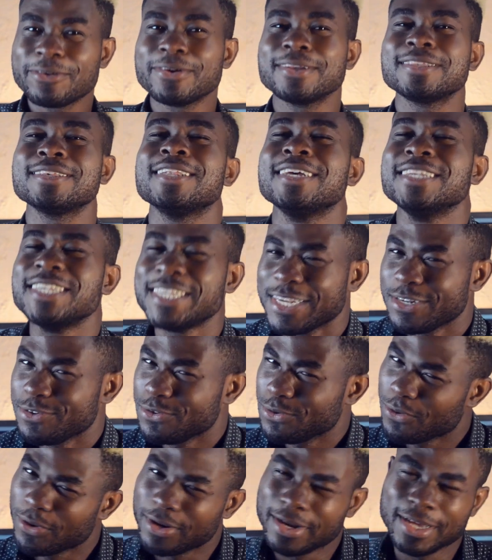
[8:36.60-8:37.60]
creating a
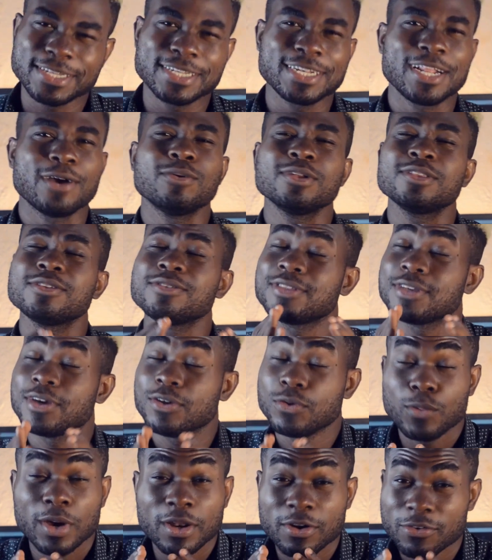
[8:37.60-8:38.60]
genuine connection, I want to tell
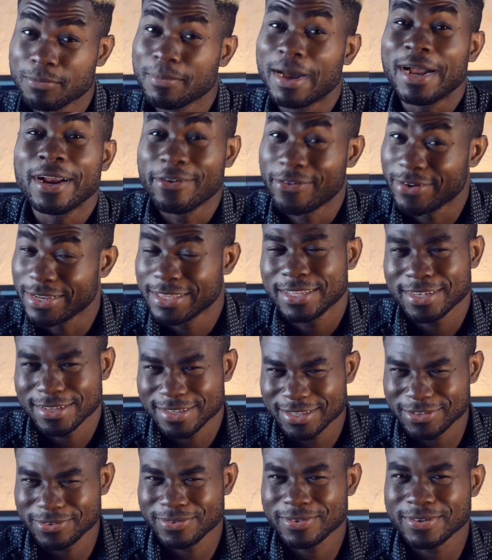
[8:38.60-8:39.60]
you one of my
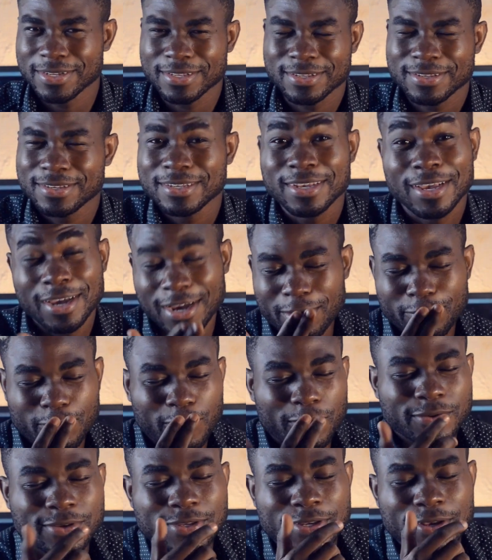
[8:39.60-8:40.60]
greatest secrets. Come
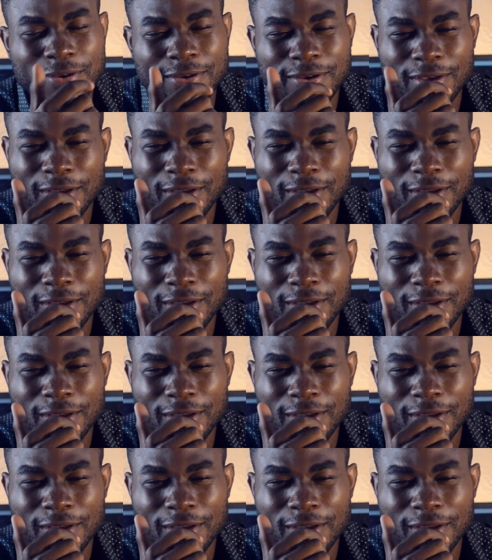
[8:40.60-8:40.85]
closer.